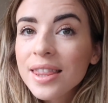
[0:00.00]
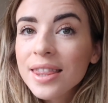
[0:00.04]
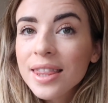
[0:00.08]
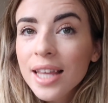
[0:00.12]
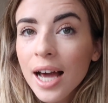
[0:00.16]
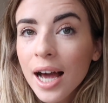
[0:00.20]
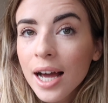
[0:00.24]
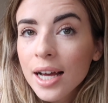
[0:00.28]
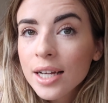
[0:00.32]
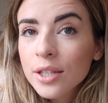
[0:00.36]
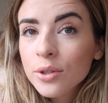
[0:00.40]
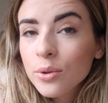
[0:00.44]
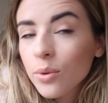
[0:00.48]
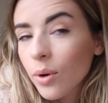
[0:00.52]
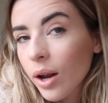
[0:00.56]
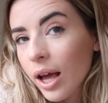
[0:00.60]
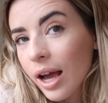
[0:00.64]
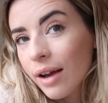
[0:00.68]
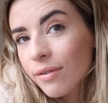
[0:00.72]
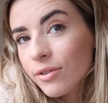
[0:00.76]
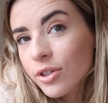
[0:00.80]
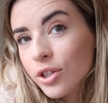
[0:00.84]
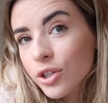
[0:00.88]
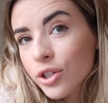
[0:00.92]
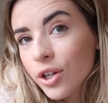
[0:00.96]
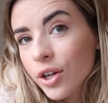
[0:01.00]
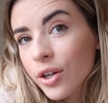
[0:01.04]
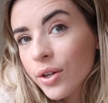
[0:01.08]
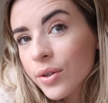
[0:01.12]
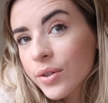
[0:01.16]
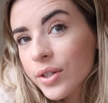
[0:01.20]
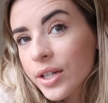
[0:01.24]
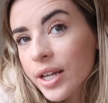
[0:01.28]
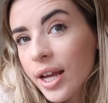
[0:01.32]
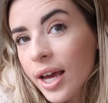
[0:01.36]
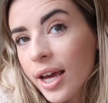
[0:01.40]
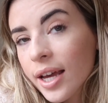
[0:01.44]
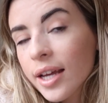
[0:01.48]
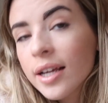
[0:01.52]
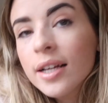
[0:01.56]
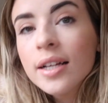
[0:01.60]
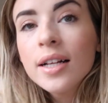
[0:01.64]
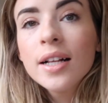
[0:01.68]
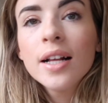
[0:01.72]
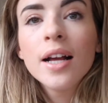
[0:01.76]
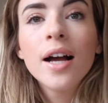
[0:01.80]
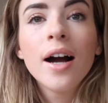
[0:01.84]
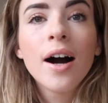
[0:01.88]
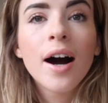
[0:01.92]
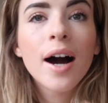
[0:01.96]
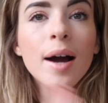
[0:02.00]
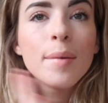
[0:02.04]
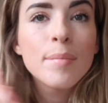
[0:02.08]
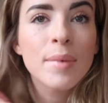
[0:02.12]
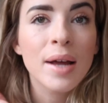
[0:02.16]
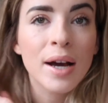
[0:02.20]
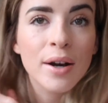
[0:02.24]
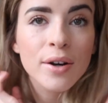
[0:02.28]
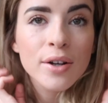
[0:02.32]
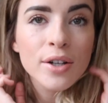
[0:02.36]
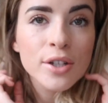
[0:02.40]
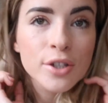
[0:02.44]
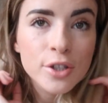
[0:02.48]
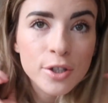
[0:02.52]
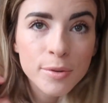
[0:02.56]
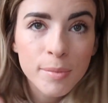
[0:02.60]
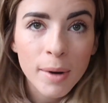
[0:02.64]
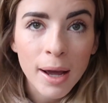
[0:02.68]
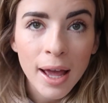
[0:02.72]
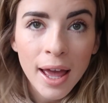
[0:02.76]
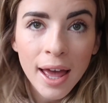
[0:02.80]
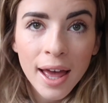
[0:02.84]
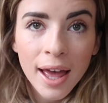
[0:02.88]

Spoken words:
That is all I have to show you today. I'm now gonna do my